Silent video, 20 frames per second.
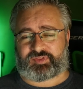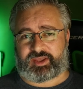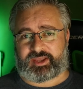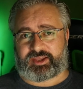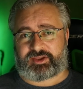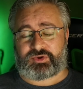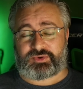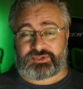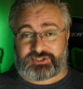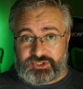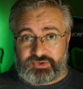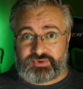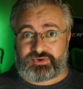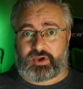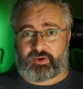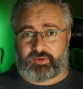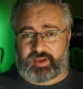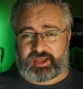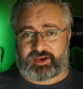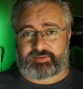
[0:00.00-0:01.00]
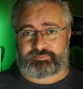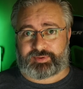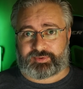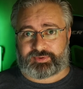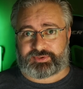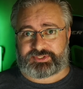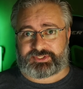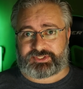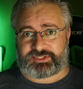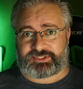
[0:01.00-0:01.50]
there who do know how to
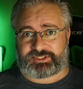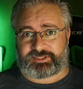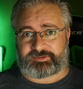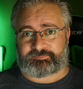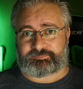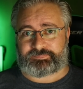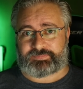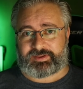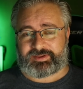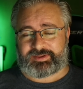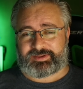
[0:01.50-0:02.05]
build a system.